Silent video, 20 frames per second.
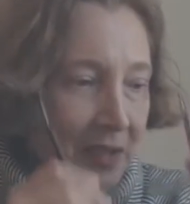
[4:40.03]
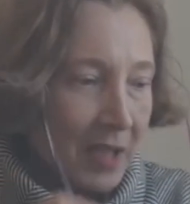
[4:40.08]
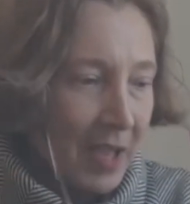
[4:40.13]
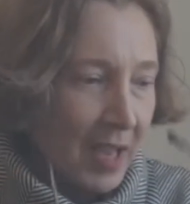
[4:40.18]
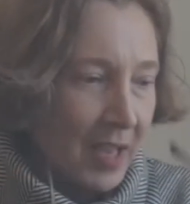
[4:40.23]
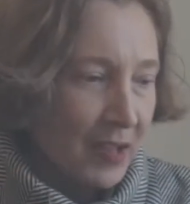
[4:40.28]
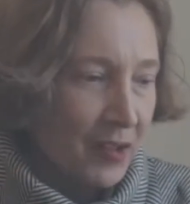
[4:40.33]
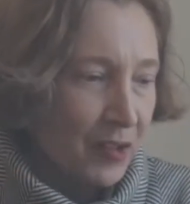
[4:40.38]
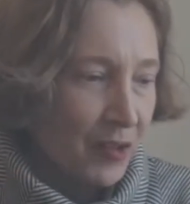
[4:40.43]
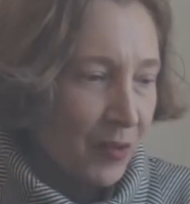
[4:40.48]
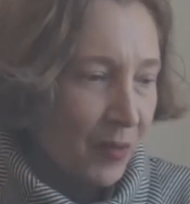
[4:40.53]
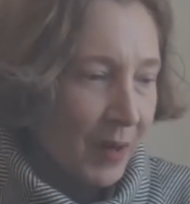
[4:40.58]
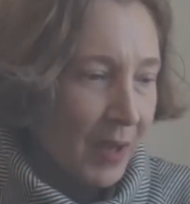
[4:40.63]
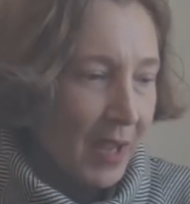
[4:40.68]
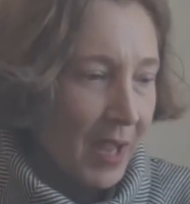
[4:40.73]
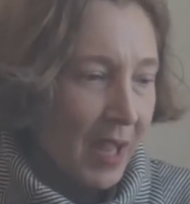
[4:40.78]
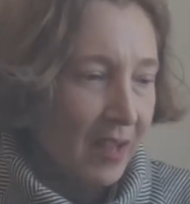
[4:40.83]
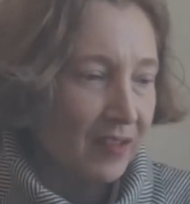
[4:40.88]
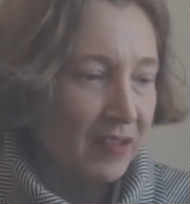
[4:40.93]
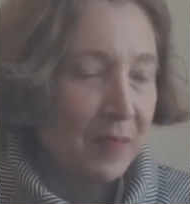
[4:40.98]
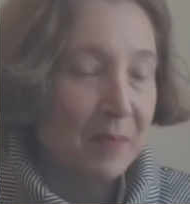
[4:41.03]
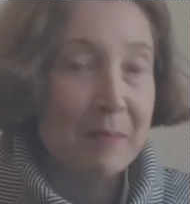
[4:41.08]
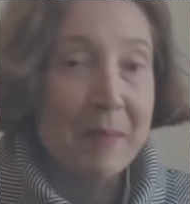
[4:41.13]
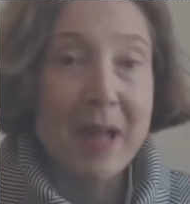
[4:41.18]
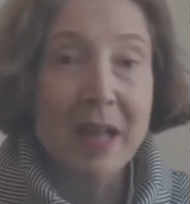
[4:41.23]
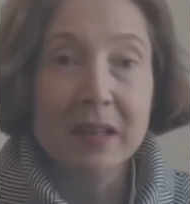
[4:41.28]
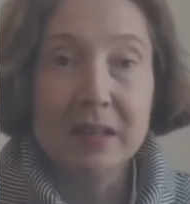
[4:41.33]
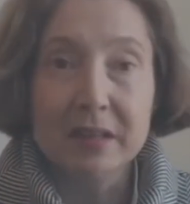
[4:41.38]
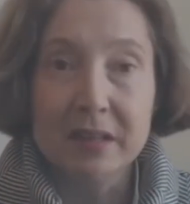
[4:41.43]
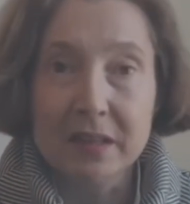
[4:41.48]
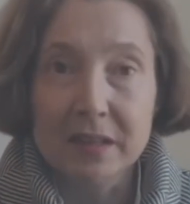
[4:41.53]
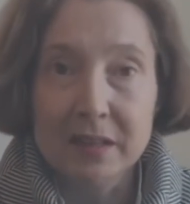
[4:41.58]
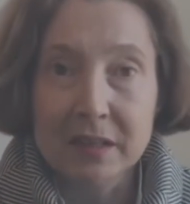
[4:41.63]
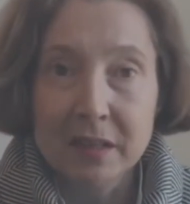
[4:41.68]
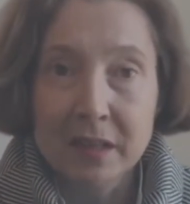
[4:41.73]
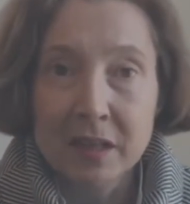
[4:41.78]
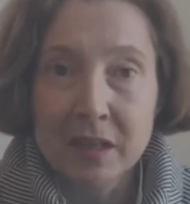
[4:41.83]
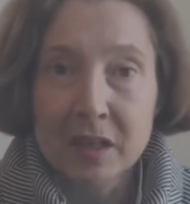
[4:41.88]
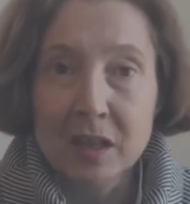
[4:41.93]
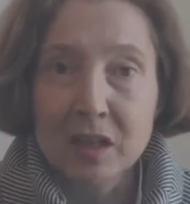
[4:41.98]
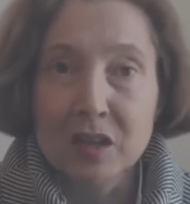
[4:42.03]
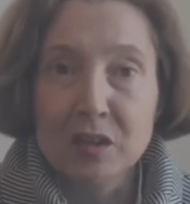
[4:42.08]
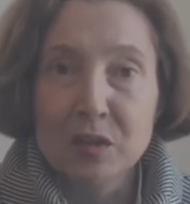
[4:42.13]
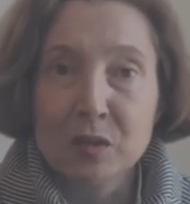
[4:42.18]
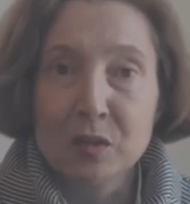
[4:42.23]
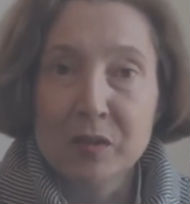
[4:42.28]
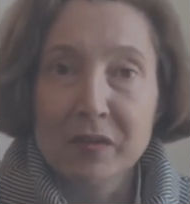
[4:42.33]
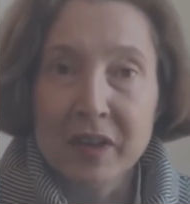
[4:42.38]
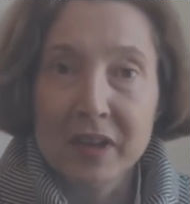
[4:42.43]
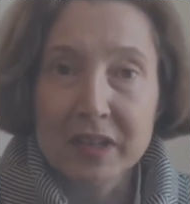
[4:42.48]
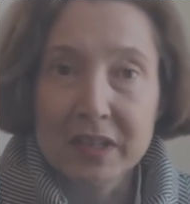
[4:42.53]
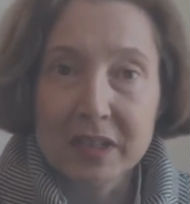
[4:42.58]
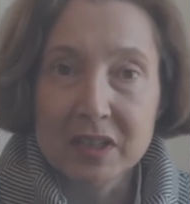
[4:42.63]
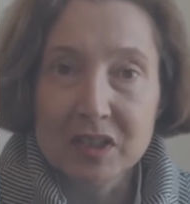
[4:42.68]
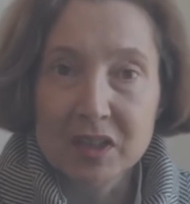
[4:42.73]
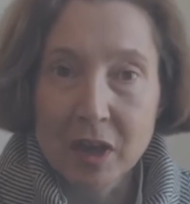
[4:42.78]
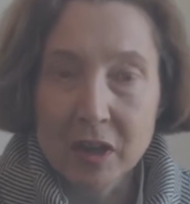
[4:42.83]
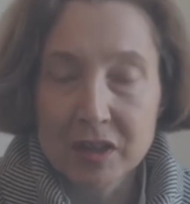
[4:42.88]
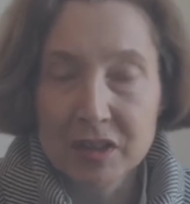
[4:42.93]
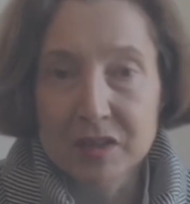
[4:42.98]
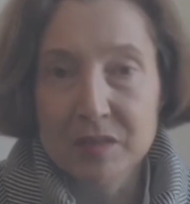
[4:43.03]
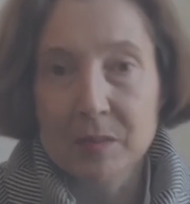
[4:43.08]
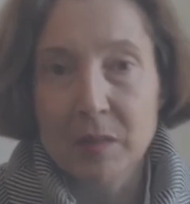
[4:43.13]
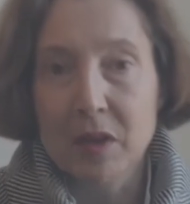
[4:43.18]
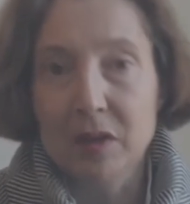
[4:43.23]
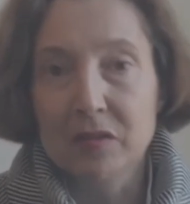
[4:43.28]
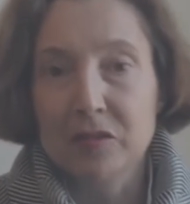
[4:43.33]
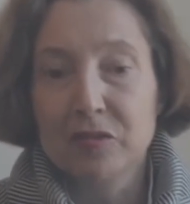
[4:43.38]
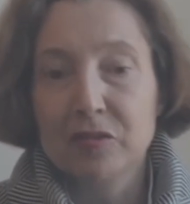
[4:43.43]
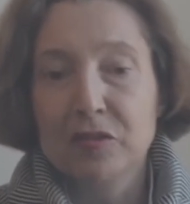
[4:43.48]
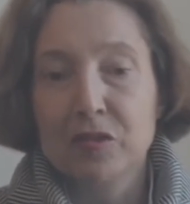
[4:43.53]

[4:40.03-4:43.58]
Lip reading: the HOA has amended the governing documents.